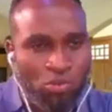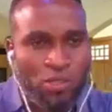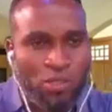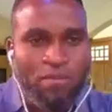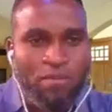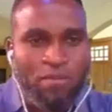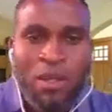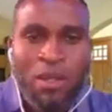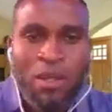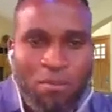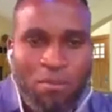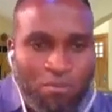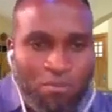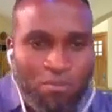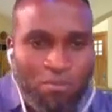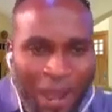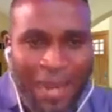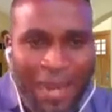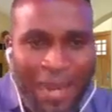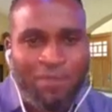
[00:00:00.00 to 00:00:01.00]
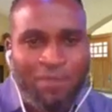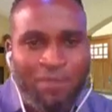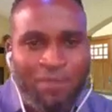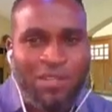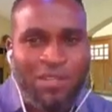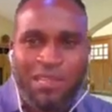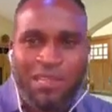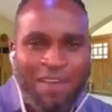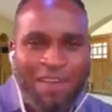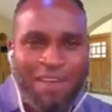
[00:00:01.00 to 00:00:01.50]
Before I leave this live
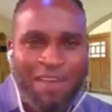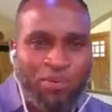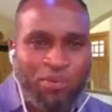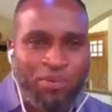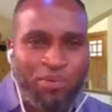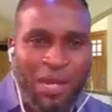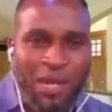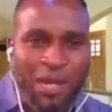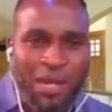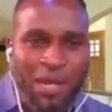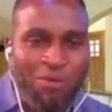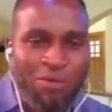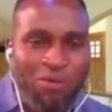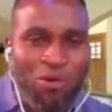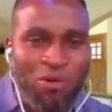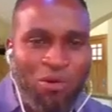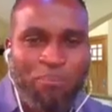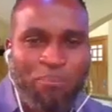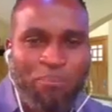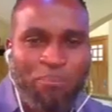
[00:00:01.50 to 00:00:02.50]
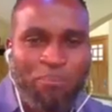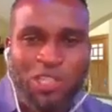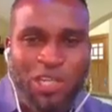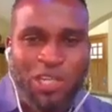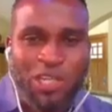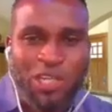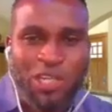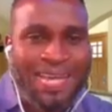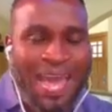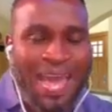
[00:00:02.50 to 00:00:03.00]
broadcast, I want to appreciate
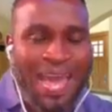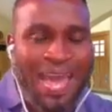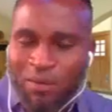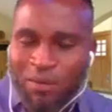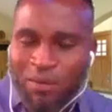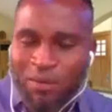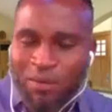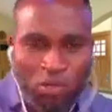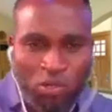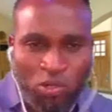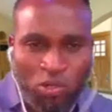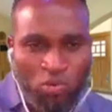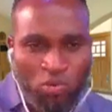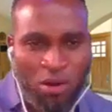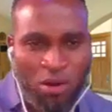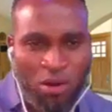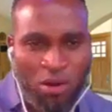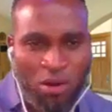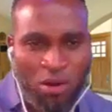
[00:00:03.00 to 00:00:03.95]
everybody who we are on ground.